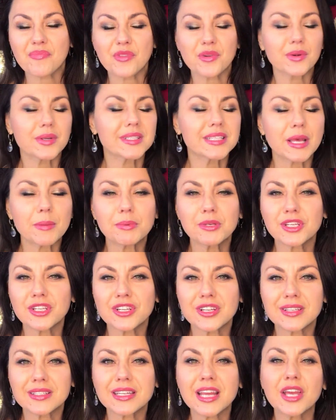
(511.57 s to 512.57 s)
the
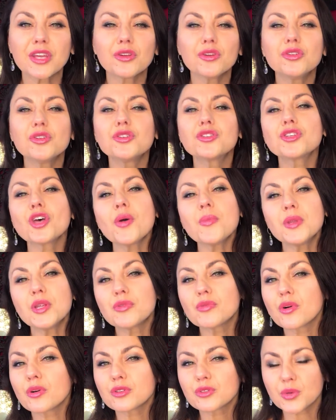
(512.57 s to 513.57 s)
receptionist. You do so
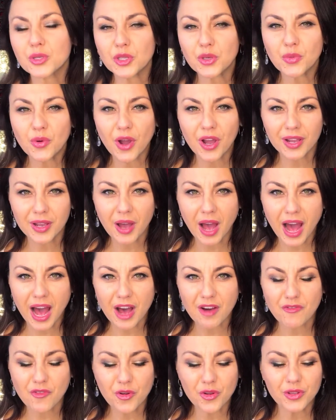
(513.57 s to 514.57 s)
many roles when you work
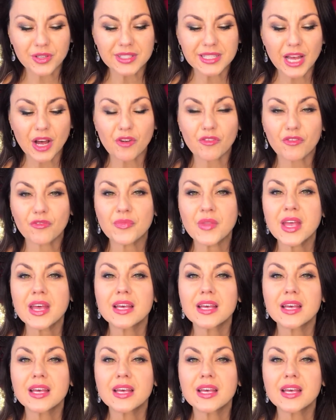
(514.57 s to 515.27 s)
for yourself.